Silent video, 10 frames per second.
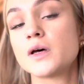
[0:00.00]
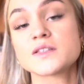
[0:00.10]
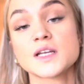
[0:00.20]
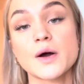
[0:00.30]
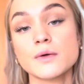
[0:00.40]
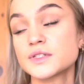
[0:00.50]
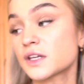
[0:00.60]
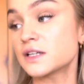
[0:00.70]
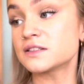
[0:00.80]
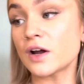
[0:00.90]
So now I'm just
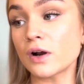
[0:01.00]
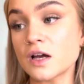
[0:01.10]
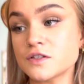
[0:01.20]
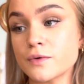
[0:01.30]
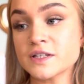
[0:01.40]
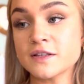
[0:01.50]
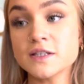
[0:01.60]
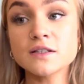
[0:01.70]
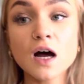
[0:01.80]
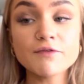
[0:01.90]
gonna sterilize the rest of the
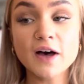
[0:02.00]
stuff